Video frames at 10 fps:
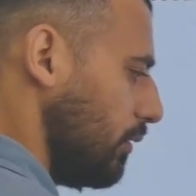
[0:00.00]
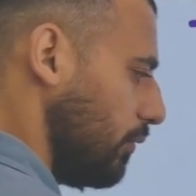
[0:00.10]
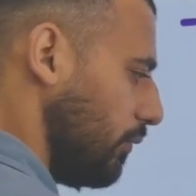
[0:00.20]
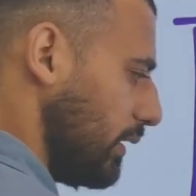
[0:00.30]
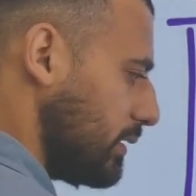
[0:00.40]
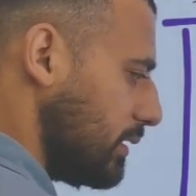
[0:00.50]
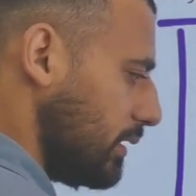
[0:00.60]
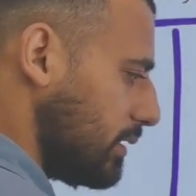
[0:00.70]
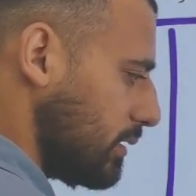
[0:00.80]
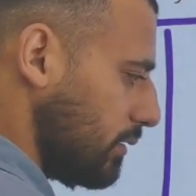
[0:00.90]
One is
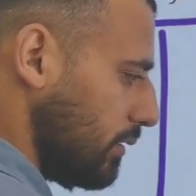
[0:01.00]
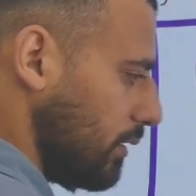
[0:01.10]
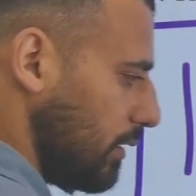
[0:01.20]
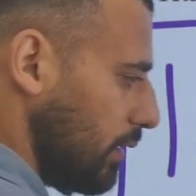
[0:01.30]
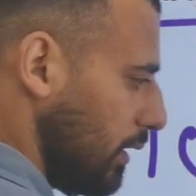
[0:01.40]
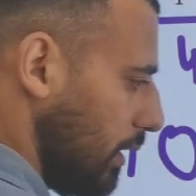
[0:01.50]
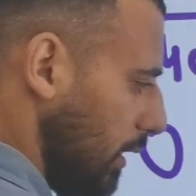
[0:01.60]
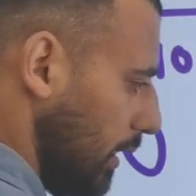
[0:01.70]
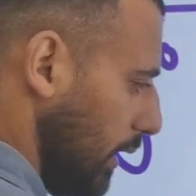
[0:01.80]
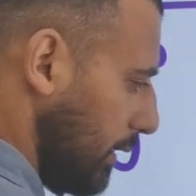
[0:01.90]
this, and